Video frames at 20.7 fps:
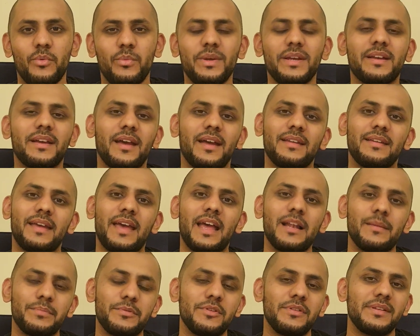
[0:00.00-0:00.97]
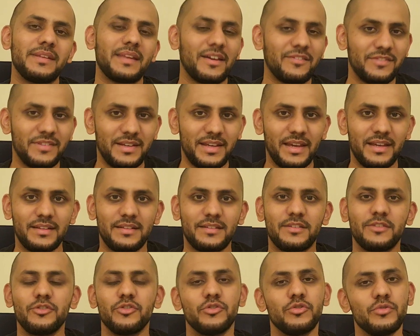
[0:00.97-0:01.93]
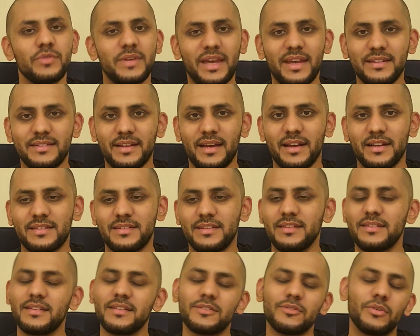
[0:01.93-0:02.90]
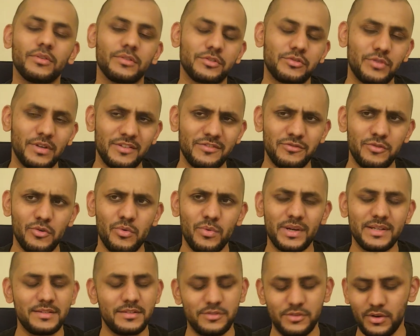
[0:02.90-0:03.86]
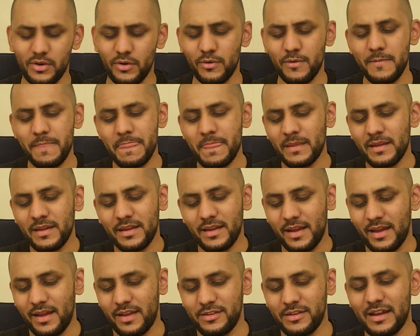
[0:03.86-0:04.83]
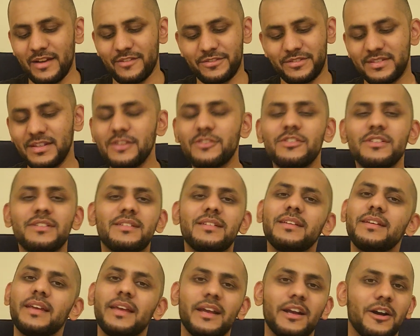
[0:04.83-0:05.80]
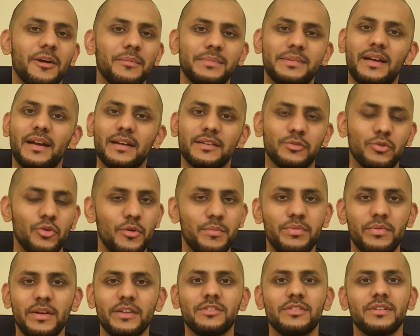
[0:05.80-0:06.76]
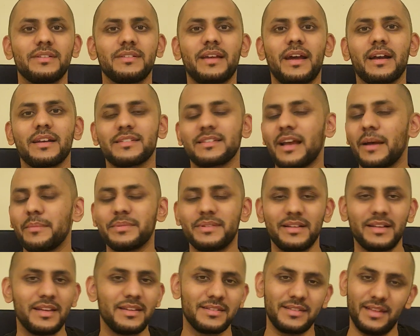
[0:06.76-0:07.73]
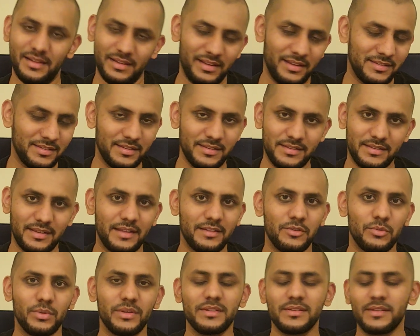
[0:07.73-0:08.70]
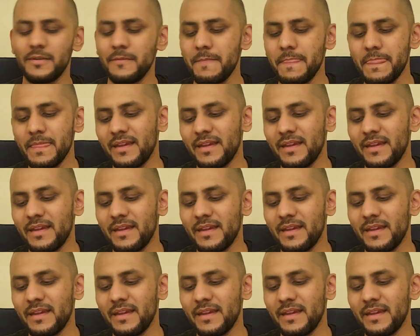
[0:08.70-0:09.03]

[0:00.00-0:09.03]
We can help you navigate UK taxes. It's not straightforward. You have CGT, income tax, corporation tax, capital gains, that's the standard ones,